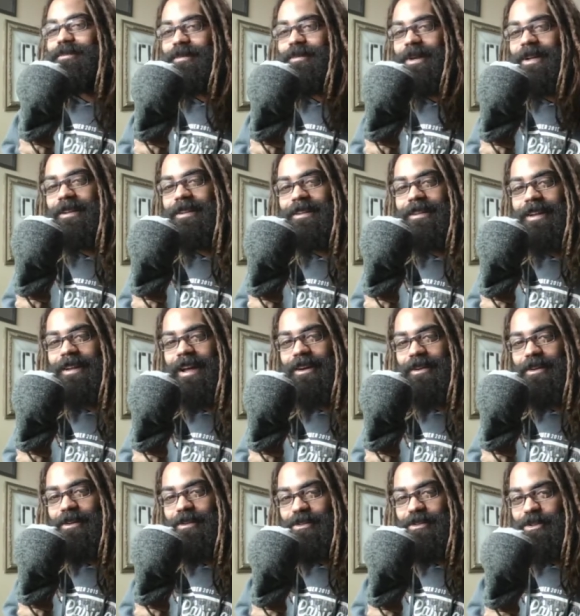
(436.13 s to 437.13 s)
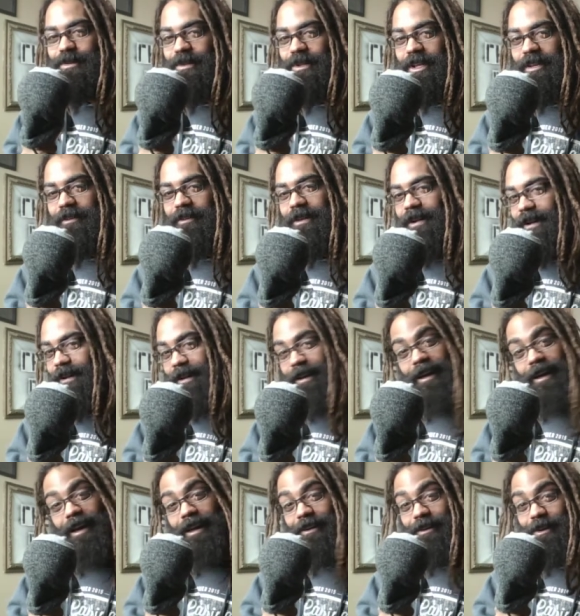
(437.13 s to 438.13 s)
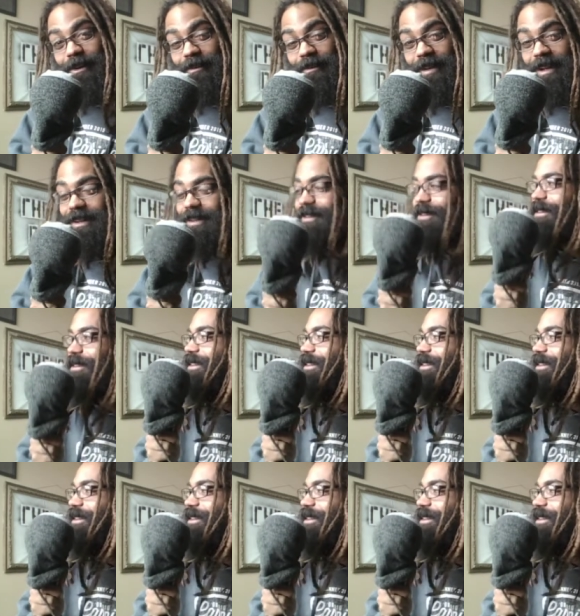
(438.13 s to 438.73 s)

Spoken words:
But I don't know. Do you believe it? I don't know if I do.